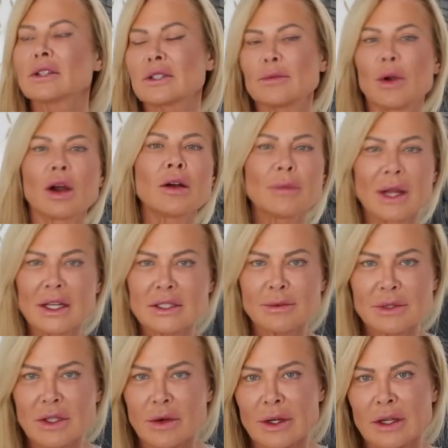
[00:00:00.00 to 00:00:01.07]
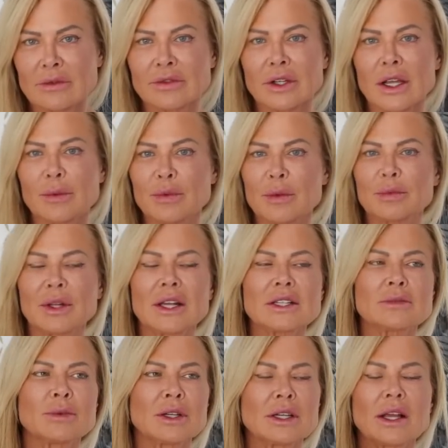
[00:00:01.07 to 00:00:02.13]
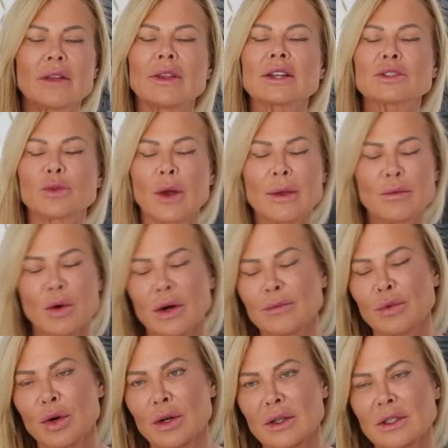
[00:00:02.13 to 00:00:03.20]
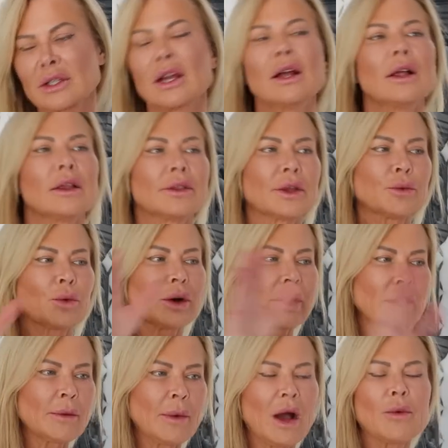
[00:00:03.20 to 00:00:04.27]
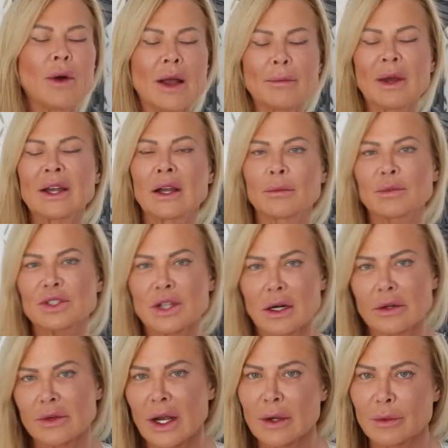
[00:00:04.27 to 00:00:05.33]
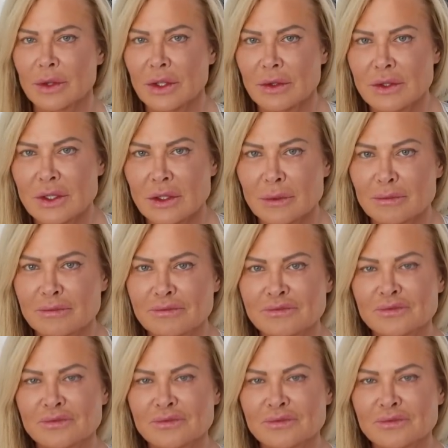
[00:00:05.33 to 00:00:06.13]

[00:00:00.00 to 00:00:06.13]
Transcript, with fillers: Tomorrow, my husband's going in for hip replacement. That's way more important than worrying about why my numbers aren't right with YouTube.